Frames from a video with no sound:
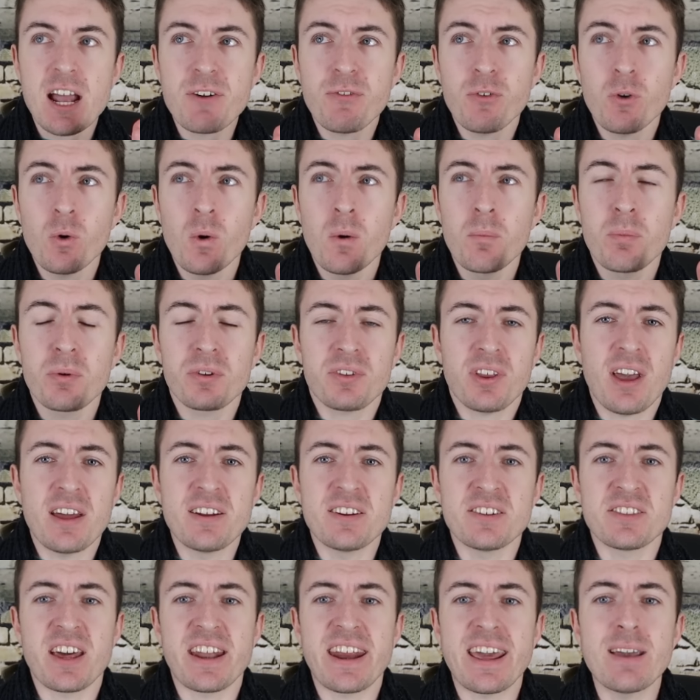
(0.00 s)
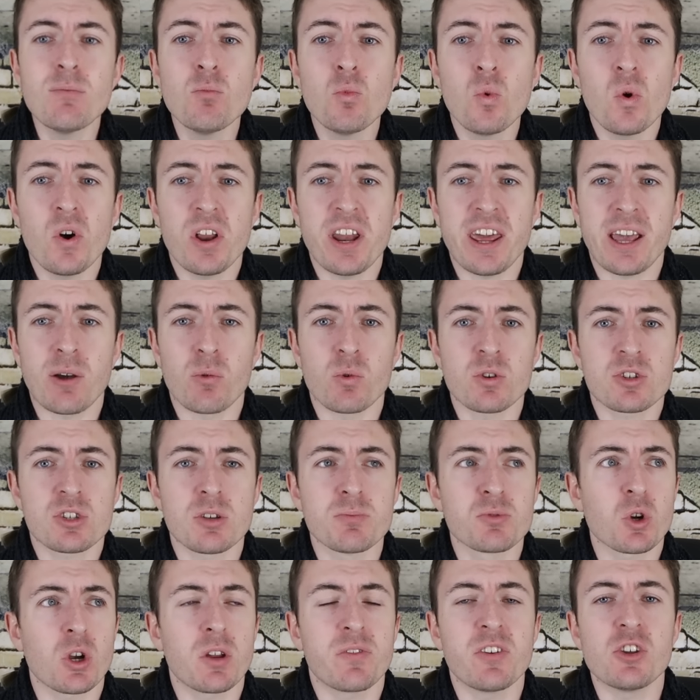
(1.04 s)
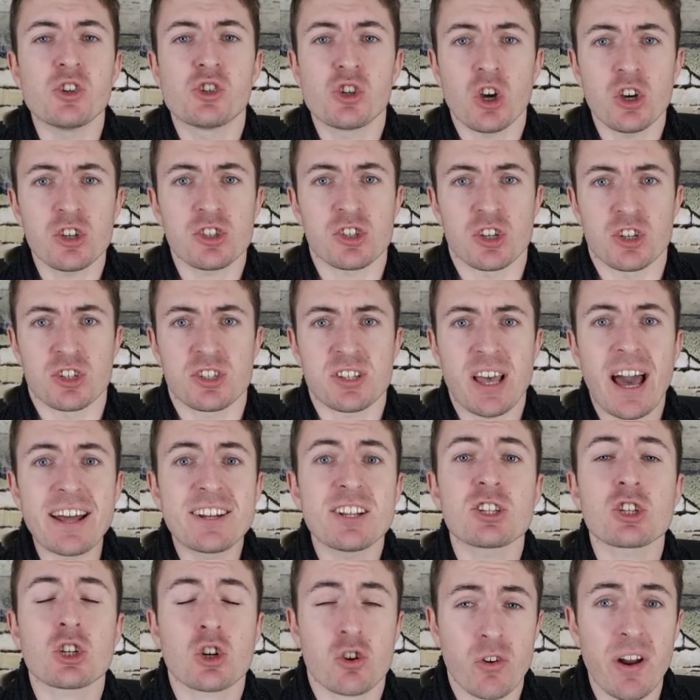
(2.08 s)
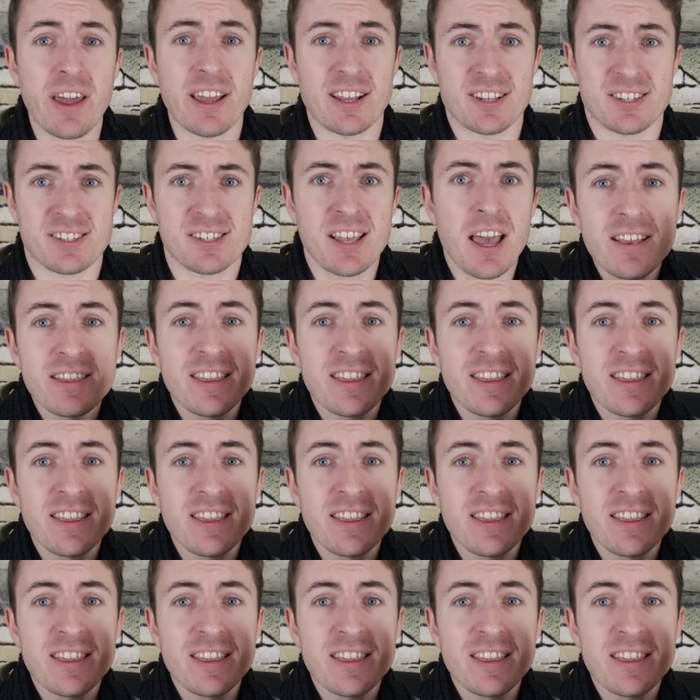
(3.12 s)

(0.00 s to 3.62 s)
everyone pretended that him winning was some sort of injustice, a disgrace,